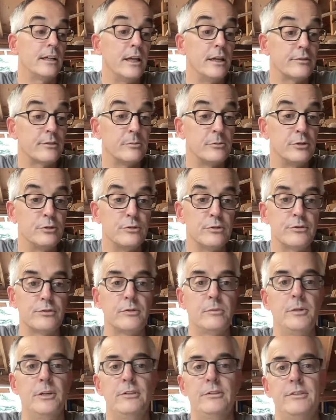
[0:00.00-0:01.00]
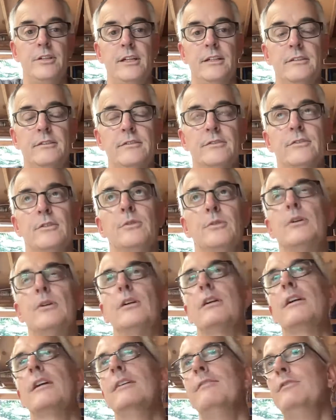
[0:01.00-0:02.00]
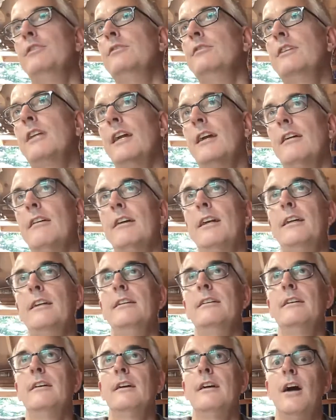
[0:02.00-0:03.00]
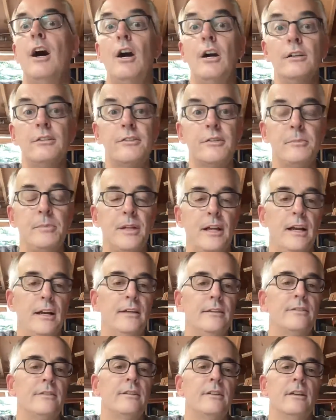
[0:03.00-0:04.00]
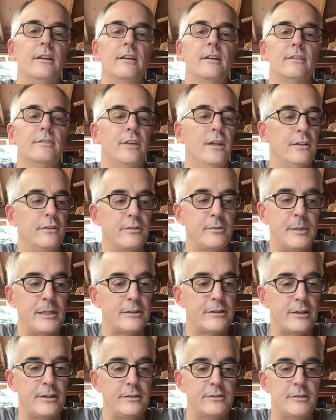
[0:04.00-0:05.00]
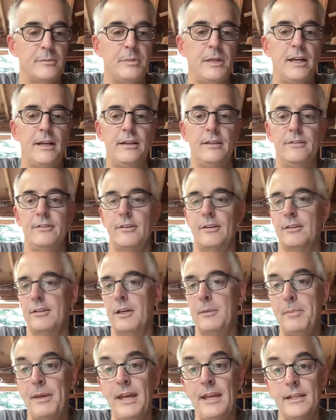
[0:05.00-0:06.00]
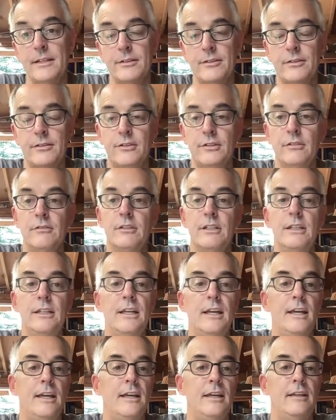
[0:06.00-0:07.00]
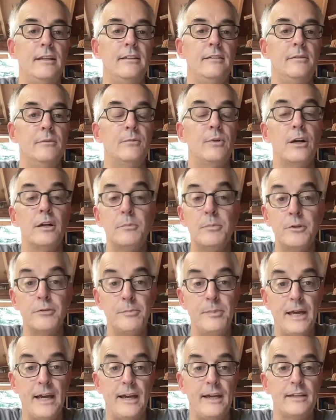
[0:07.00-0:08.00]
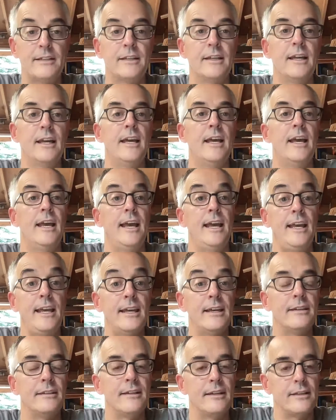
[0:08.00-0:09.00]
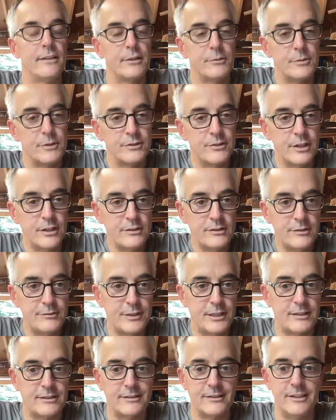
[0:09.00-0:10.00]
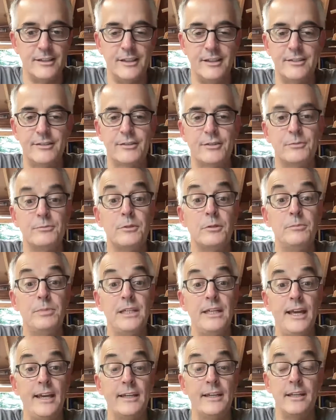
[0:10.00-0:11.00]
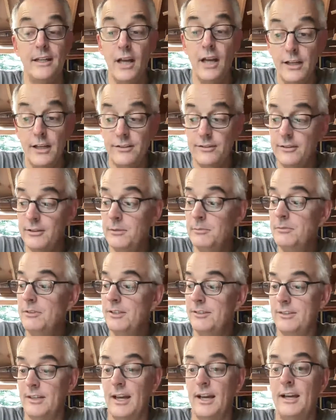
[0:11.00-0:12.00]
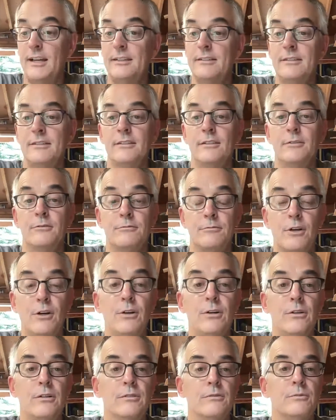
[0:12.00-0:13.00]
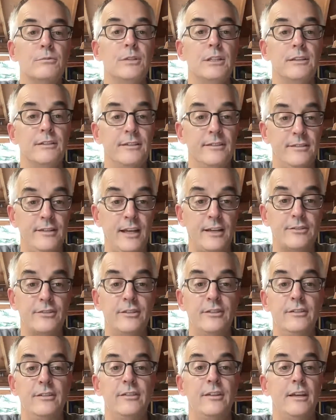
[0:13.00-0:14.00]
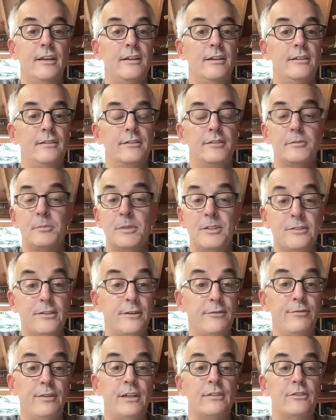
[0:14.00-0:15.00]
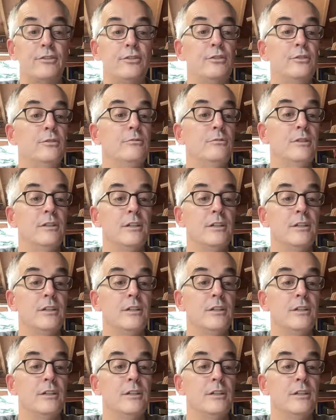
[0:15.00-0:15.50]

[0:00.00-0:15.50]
tools for motorcycles? Or if you carry art supplies, tell us about the art supplies. Are they paints? Do you need a waterproof bag? And the result of all of this will be a custom designed roll with the sections that are specific to